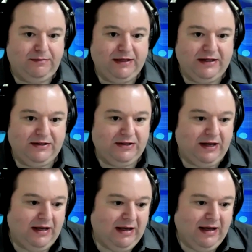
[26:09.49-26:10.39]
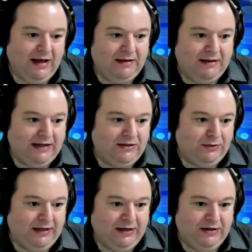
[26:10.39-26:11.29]
Because the last
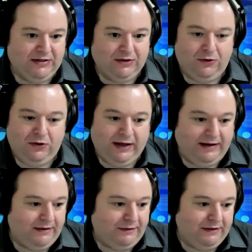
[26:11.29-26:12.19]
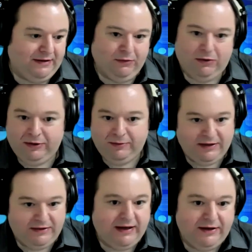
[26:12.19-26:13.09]
20 years is a whole lot different than what we're
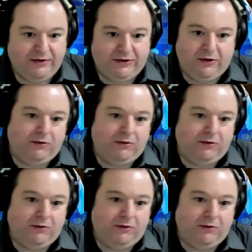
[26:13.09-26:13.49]
about to enter,